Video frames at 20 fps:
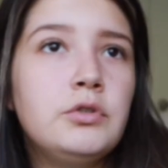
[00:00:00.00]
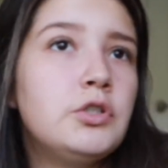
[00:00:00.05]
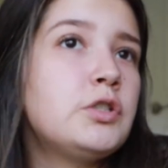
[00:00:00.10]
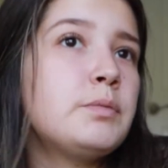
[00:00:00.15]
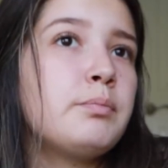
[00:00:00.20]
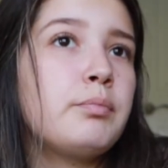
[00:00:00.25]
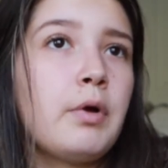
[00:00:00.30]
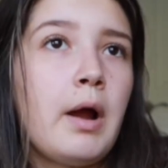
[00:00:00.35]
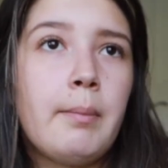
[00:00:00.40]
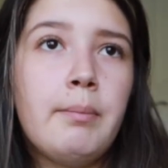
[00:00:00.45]

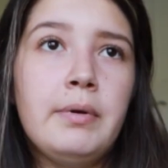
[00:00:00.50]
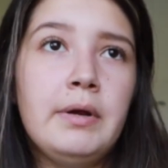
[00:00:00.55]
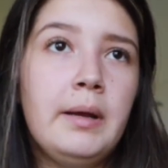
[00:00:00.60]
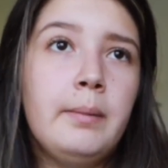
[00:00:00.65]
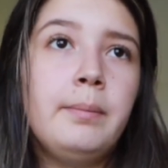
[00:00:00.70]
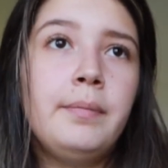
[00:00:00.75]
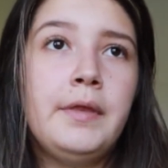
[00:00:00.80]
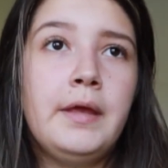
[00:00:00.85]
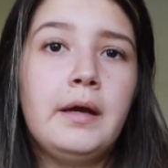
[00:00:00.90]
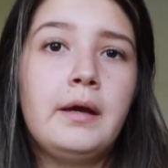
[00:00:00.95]
Just prop it
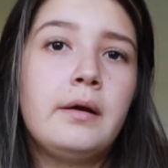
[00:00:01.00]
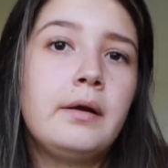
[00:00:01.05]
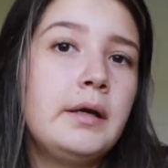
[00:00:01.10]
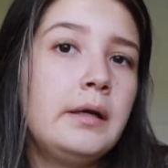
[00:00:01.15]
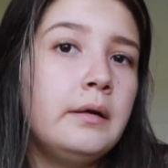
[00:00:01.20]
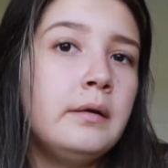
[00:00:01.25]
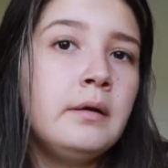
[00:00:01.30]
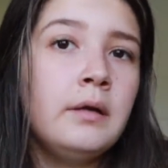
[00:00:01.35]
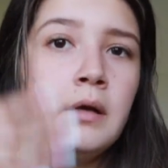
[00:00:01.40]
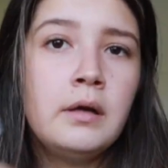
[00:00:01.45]
up there
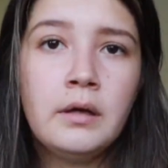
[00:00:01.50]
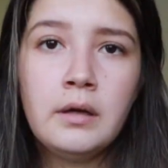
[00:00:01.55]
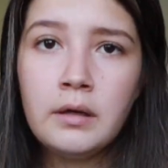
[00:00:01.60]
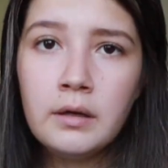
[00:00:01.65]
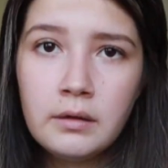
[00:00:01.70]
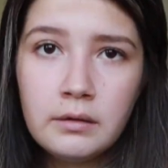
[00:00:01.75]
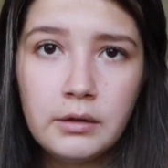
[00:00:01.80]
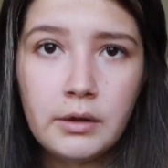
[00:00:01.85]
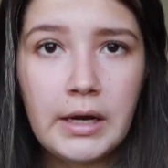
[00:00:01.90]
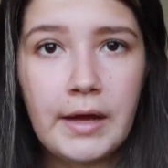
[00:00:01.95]
and
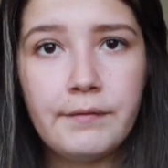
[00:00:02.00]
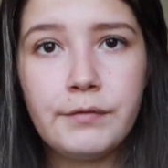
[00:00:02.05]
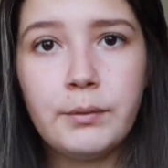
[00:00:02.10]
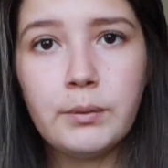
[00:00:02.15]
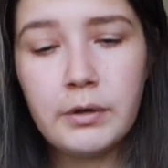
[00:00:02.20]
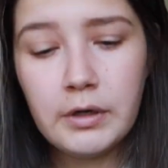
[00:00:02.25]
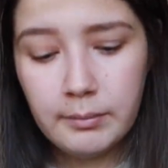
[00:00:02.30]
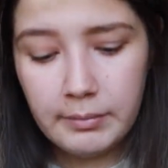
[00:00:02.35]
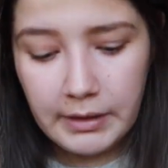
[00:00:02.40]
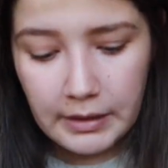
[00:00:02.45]
you don't have to
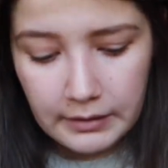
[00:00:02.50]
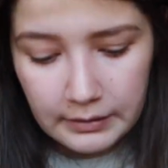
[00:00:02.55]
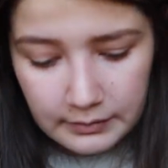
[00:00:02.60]
worry about